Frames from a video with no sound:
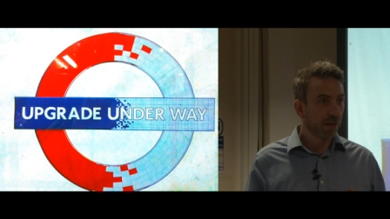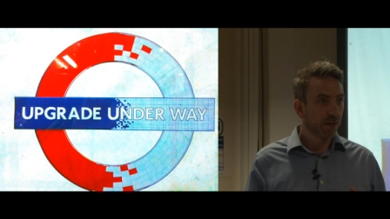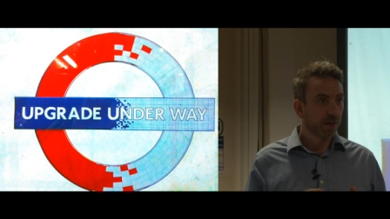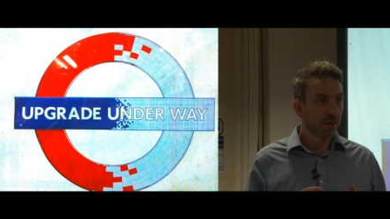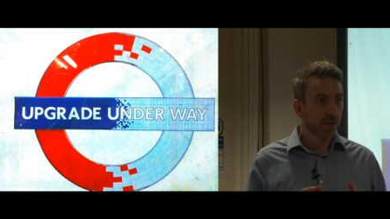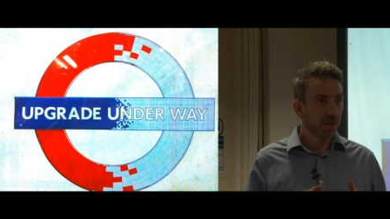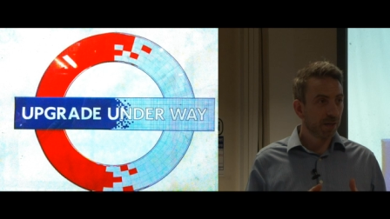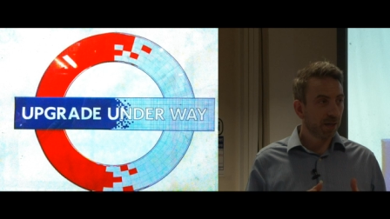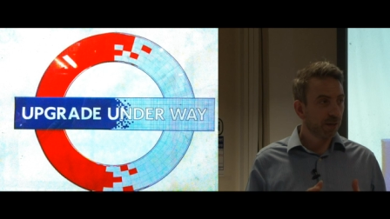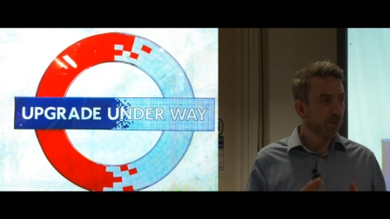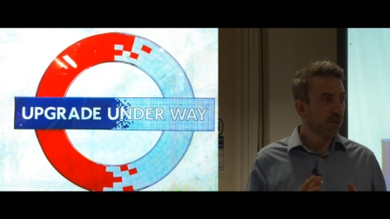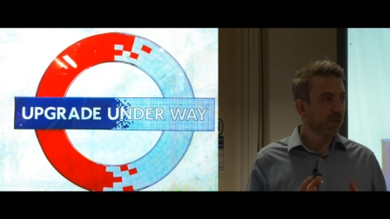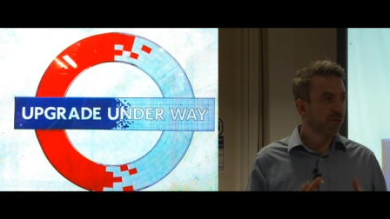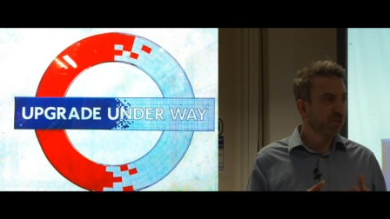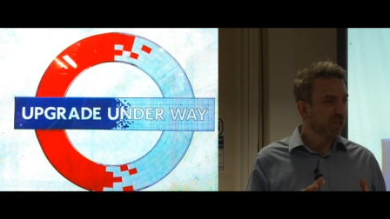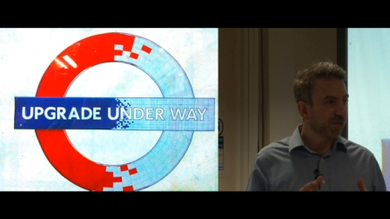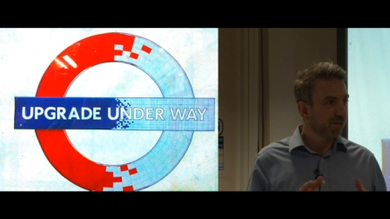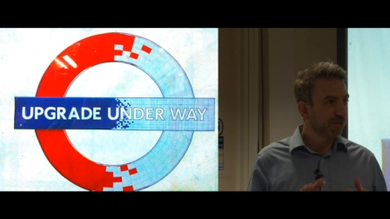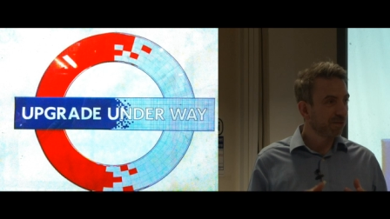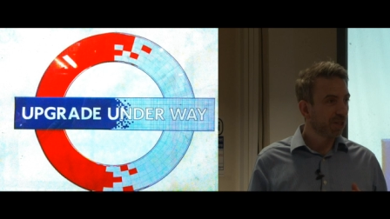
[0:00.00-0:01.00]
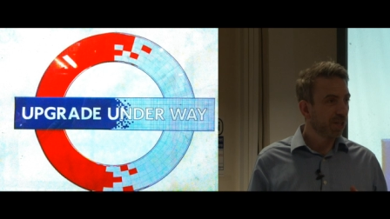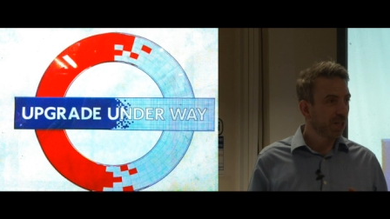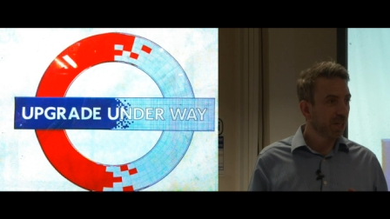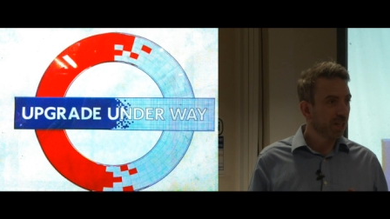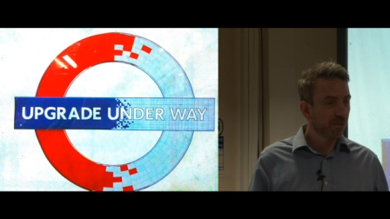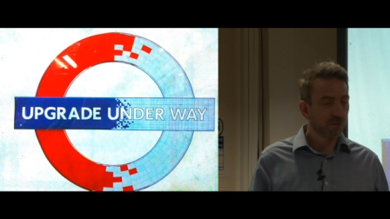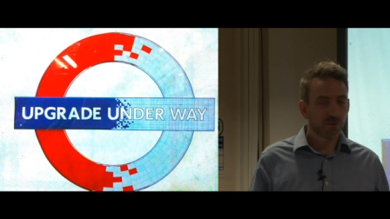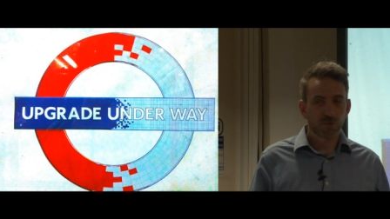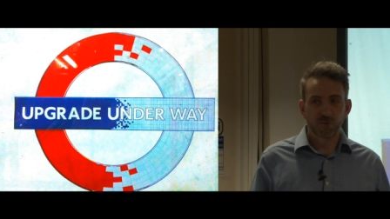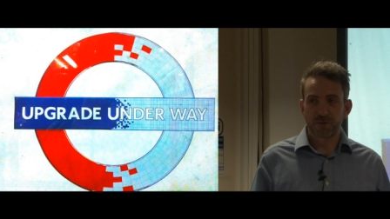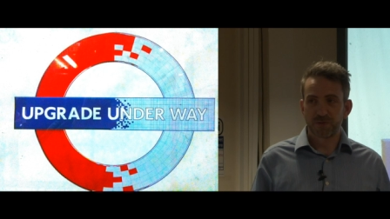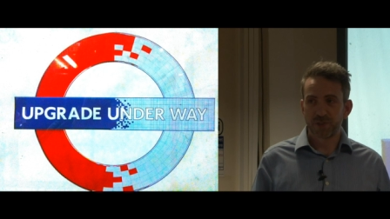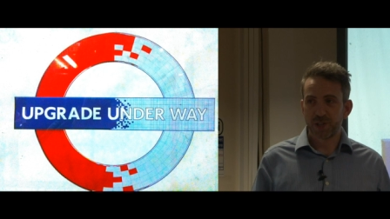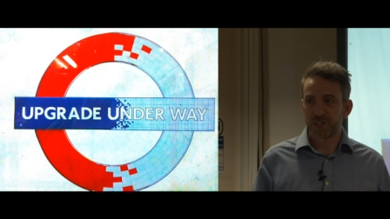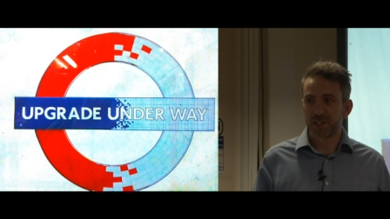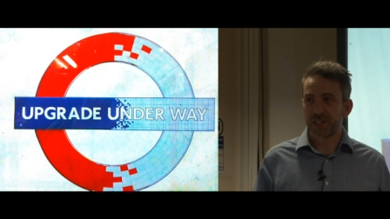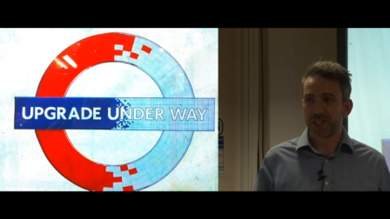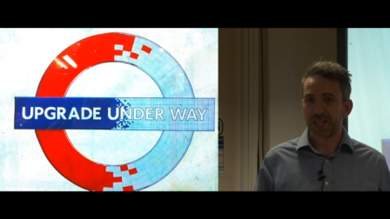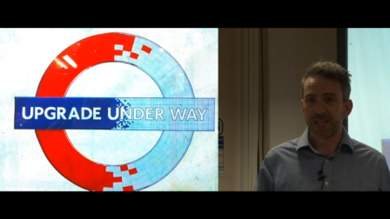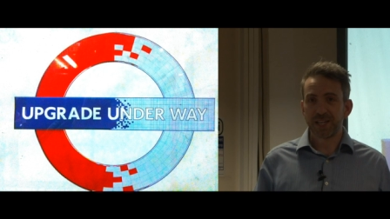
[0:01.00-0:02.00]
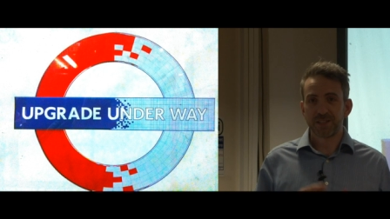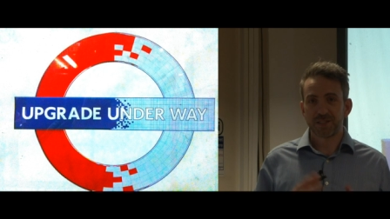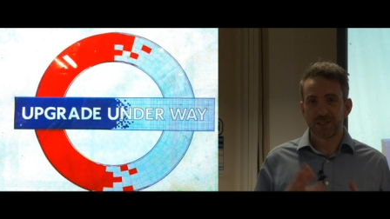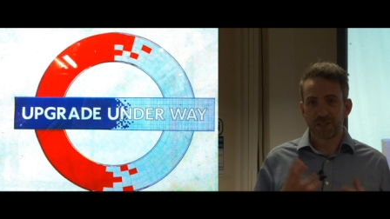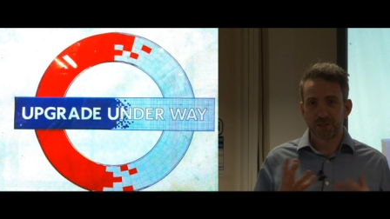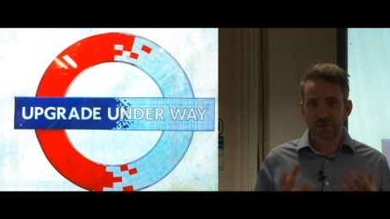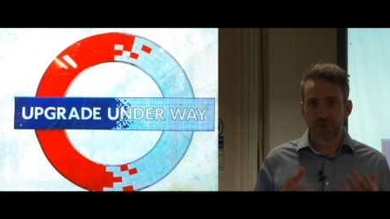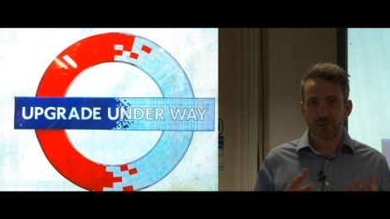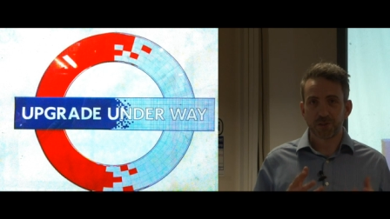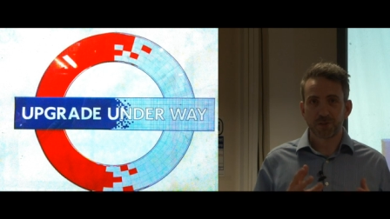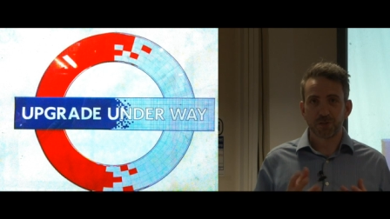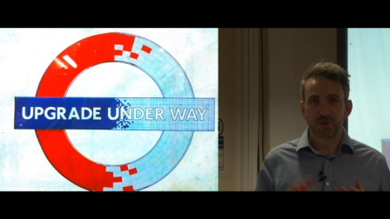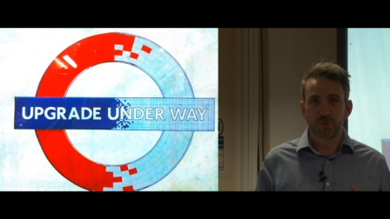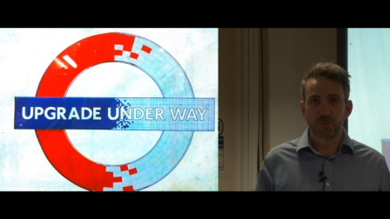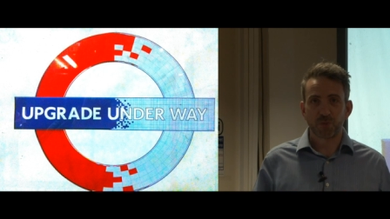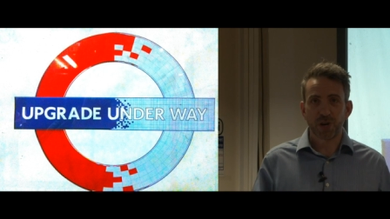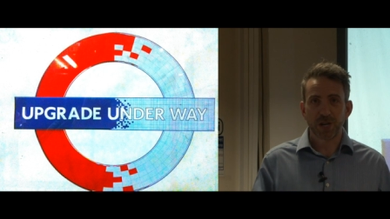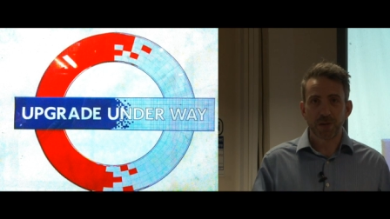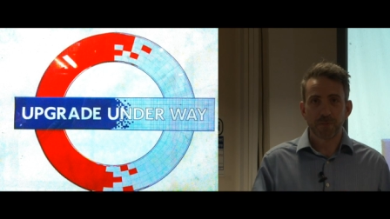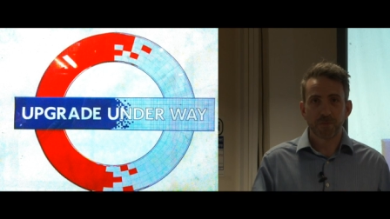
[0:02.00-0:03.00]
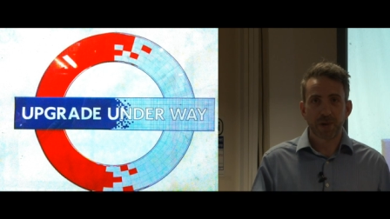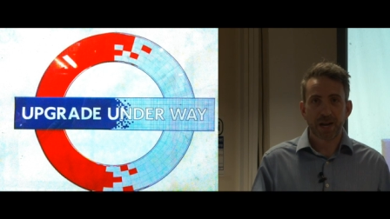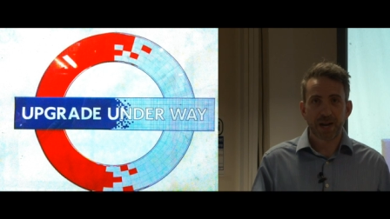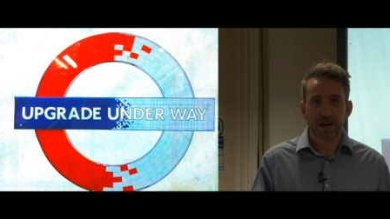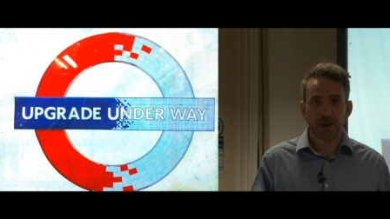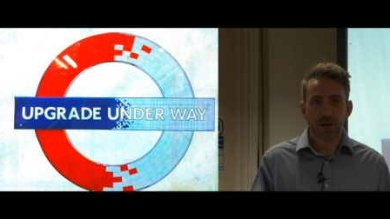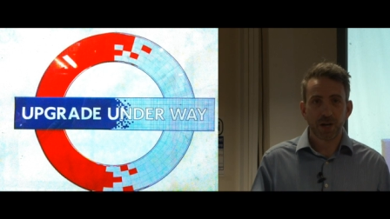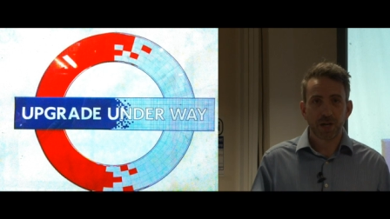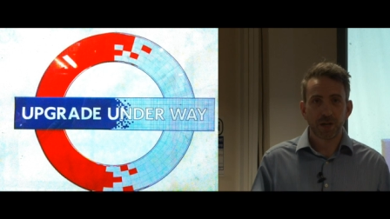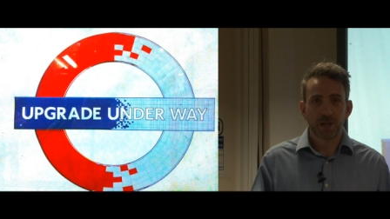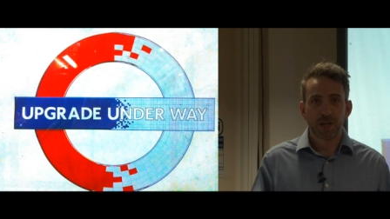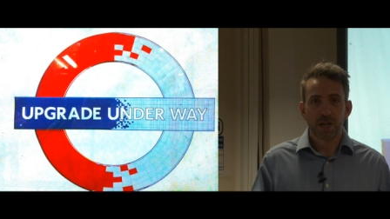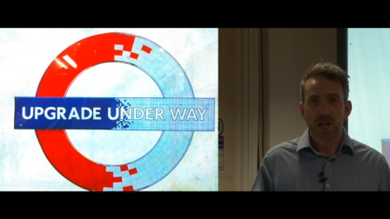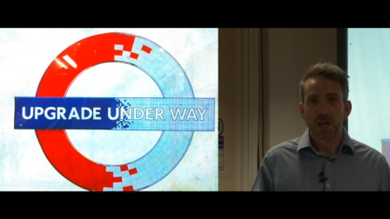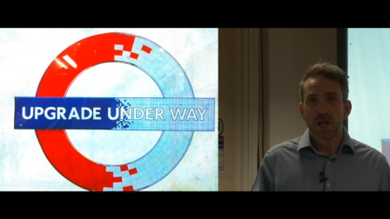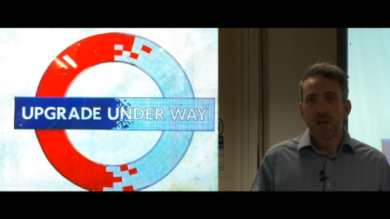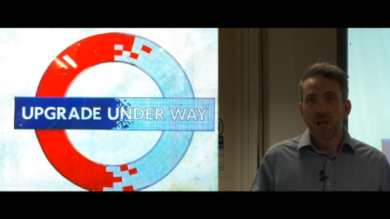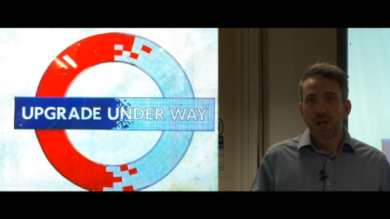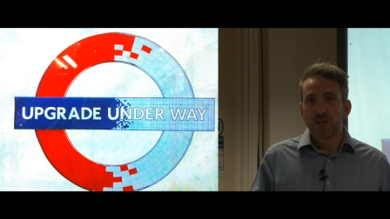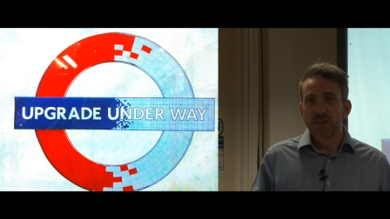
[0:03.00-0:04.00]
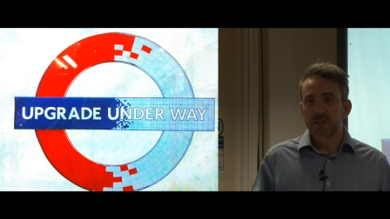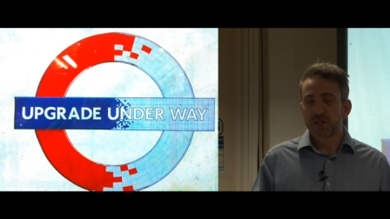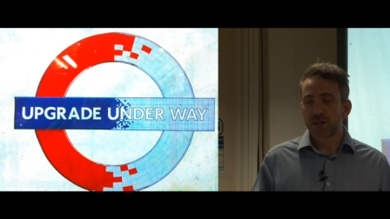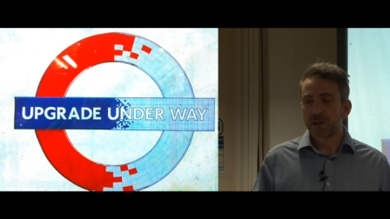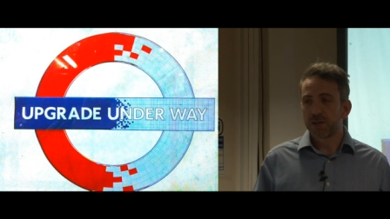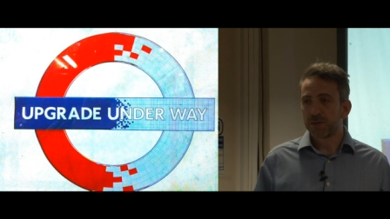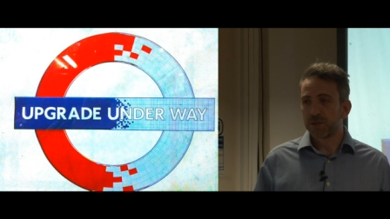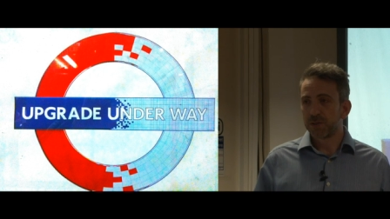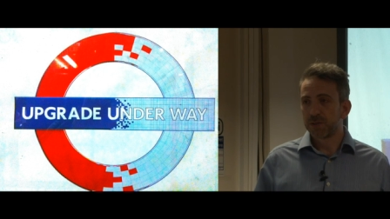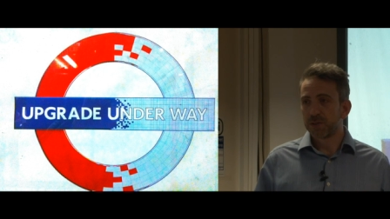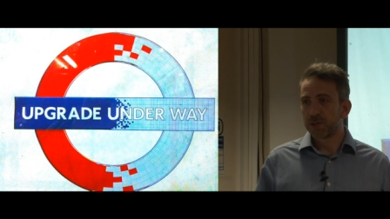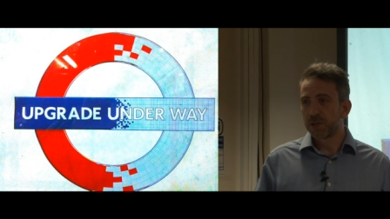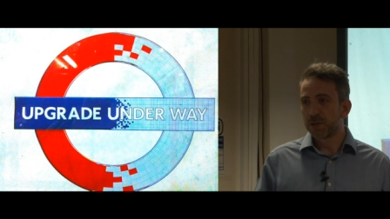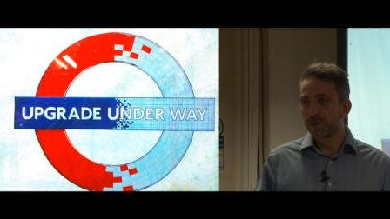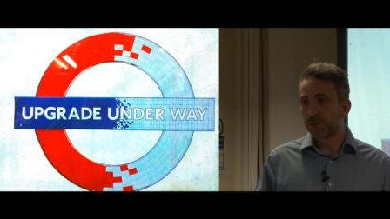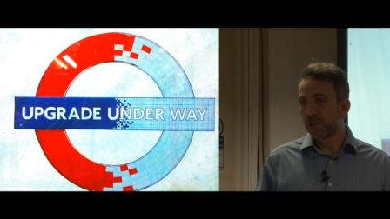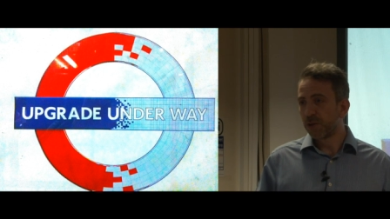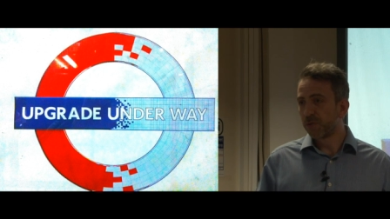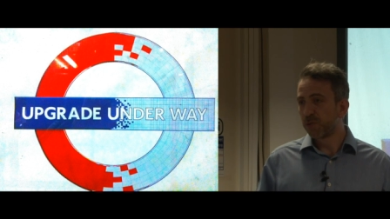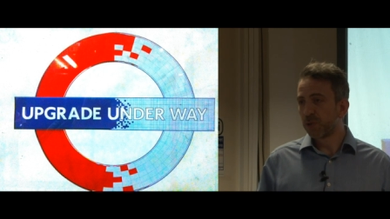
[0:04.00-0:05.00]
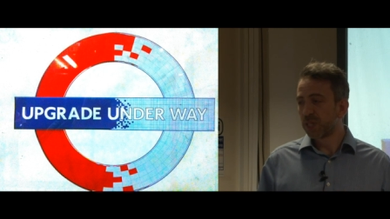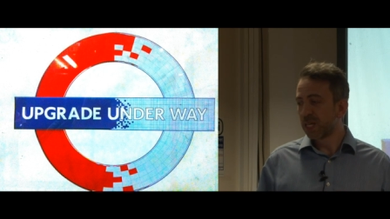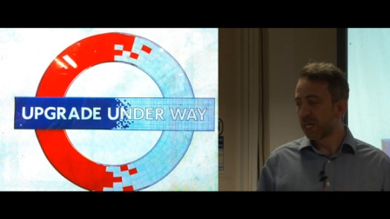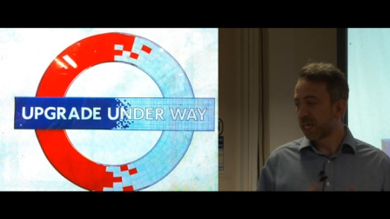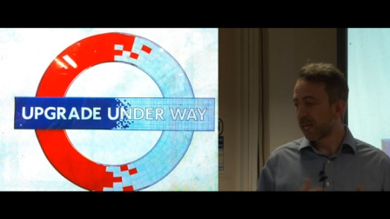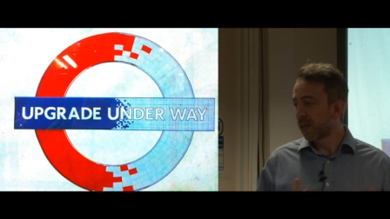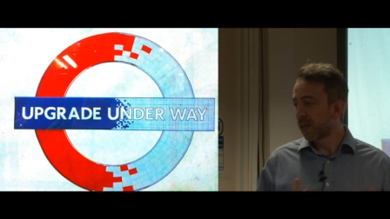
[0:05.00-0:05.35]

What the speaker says: Yeah, we often, you know, refer to that in terms of our sort of brain power. So if we're thinking